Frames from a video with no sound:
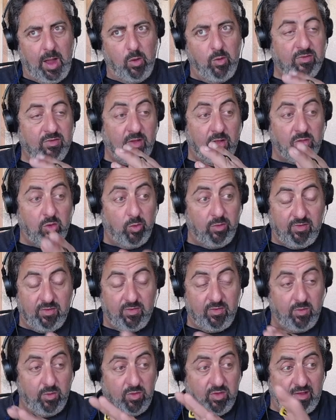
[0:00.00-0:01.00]
thought there was
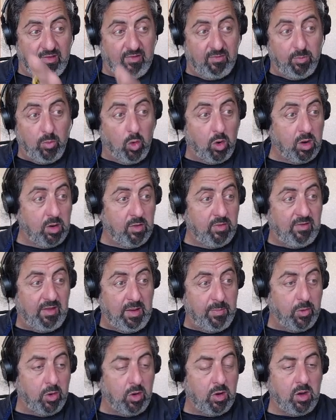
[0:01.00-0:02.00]
this more
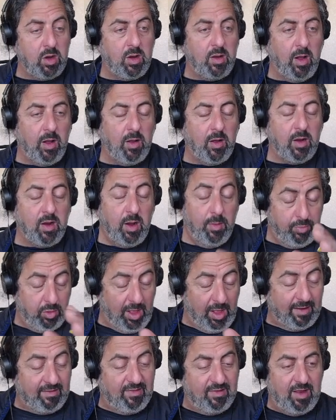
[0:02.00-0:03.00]
deeper
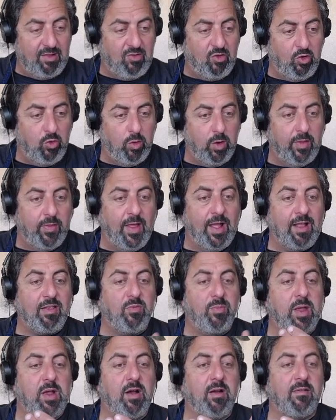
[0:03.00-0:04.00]
complexity to it, and that's
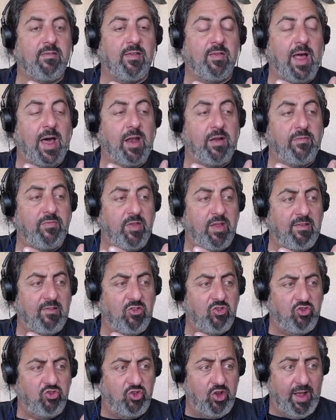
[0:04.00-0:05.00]
because a lot of these
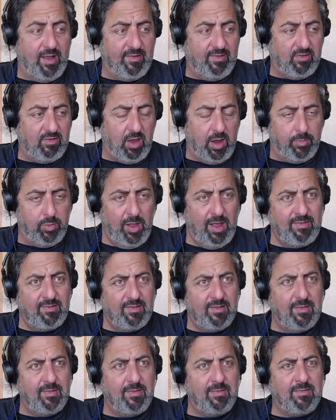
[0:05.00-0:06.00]
jazz type
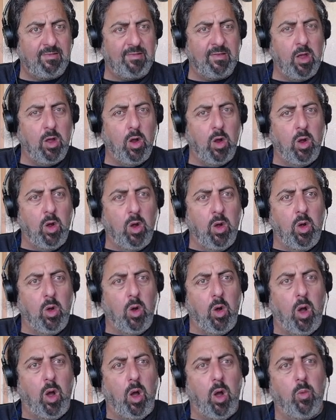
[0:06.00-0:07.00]
lessons,
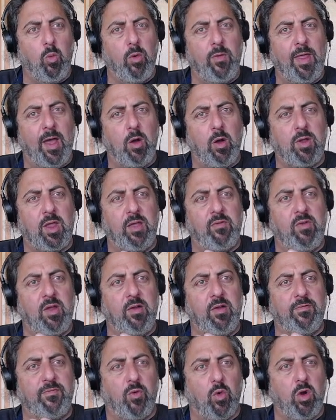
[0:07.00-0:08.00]
without giving
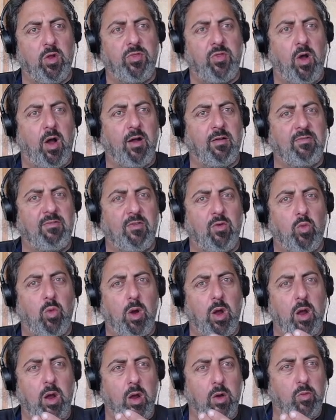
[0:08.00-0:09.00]
forethought to
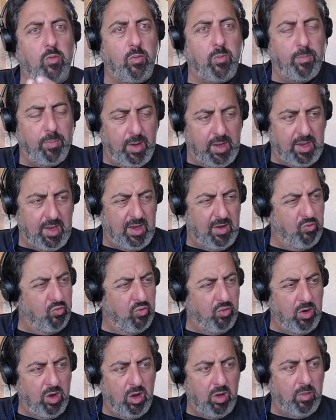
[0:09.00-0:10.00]
where our
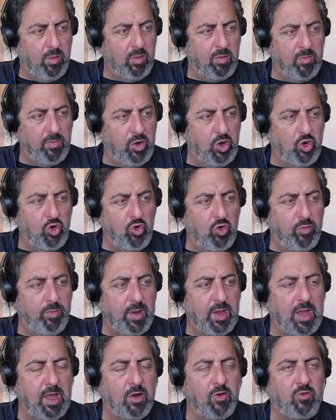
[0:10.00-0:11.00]
real new
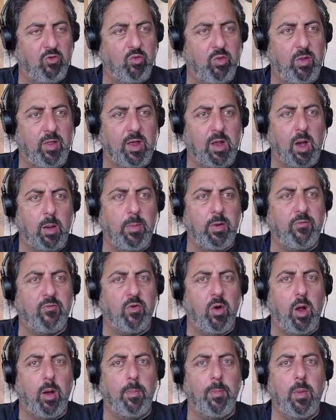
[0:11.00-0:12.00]
beginners really coming
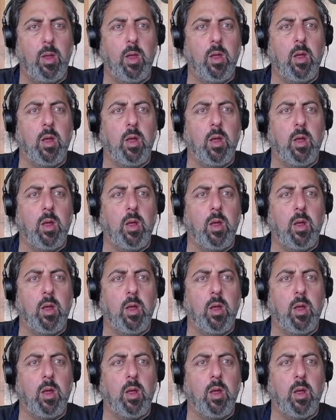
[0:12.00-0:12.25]
from,